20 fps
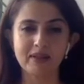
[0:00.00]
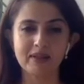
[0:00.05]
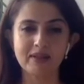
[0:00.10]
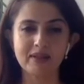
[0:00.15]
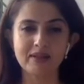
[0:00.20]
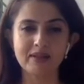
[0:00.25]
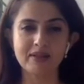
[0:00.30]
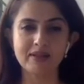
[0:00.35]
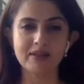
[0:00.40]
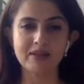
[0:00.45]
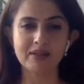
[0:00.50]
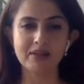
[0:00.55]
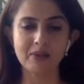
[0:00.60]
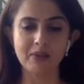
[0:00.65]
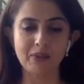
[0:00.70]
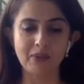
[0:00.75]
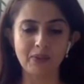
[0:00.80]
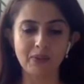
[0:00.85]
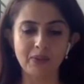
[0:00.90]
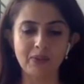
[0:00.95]
So
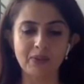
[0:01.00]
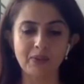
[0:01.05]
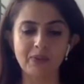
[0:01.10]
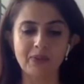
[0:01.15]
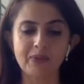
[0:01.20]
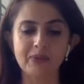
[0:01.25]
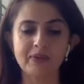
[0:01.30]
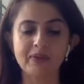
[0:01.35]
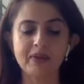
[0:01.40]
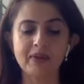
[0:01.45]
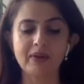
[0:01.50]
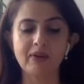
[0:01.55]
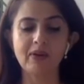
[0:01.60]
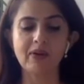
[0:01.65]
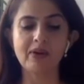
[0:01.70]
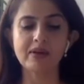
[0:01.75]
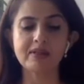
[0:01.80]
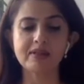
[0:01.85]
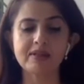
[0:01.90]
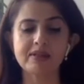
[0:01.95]
the
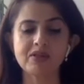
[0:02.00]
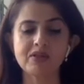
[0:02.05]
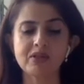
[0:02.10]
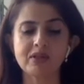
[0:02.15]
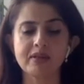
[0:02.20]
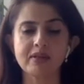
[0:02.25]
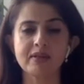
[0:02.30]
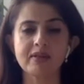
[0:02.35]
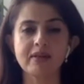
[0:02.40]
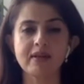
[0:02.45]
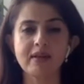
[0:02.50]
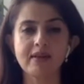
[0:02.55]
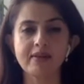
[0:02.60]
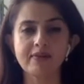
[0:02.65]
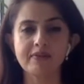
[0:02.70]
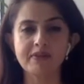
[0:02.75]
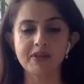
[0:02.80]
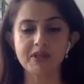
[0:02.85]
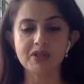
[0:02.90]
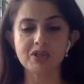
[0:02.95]
oxygen,
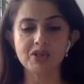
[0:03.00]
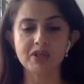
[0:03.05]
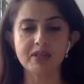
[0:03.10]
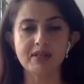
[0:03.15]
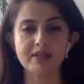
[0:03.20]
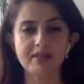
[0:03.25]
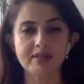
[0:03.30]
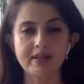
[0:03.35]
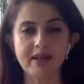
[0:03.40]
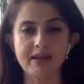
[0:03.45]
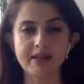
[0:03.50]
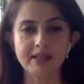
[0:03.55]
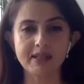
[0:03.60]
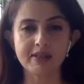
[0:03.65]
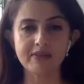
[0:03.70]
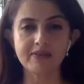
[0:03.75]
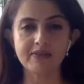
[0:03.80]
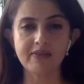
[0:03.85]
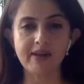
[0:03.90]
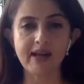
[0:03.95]
which is
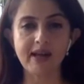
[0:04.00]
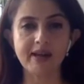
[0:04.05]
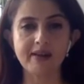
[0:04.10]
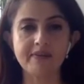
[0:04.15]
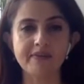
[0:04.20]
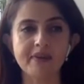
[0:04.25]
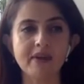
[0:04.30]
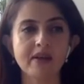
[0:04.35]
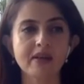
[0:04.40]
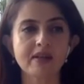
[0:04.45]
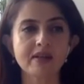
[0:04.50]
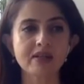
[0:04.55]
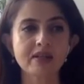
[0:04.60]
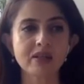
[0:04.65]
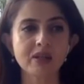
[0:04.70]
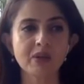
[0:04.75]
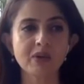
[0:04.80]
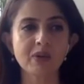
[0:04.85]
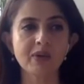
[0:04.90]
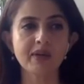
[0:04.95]
95,
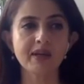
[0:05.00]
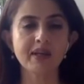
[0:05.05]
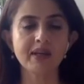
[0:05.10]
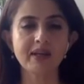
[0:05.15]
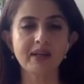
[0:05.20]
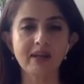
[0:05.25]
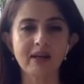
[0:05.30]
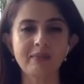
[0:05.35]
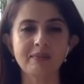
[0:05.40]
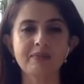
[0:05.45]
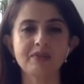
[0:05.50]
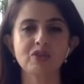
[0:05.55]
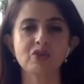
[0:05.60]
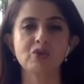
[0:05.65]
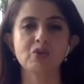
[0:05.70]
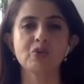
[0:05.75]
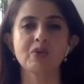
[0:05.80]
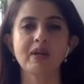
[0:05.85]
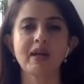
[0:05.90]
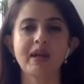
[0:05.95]
slowly comes
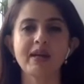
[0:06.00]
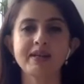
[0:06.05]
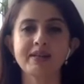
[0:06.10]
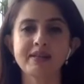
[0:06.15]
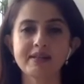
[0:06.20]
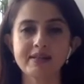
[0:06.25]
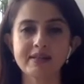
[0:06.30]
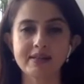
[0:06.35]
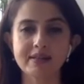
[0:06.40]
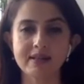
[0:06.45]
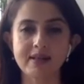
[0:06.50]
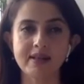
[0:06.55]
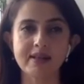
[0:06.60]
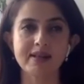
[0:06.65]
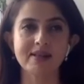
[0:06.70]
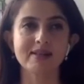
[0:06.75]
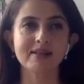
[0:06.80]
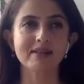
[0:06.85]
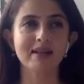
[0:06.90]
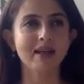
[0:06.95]
to
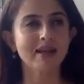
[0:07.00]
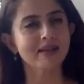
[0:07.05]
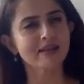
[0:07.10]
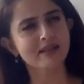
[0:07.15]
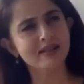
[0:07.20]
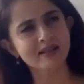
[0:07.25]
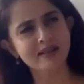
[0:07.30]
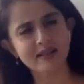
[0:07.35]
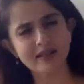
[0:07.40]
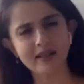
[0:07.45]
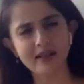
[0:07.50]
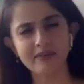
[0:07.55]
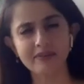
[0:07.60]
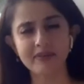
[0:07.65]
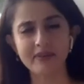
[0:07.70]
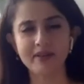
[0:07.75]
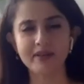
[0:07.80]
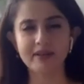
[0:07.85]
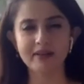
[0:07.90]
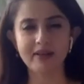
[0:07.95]
96,
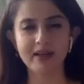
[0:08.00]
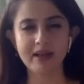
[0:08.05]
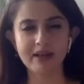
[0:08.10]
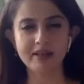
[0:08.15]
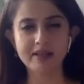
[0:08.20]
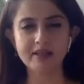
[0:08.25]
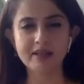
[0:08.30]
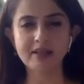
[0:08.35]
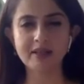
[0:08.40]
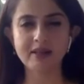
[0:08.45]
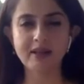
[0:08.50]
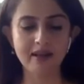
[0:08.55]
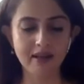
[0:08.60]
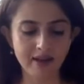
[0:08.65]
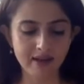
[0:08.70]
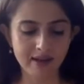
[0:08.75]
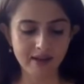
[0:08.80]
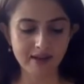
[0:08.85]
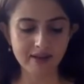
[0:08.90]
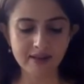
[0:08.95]
97,
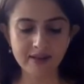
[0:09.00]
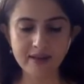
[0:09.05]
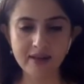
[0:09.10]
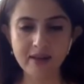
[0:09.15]
99,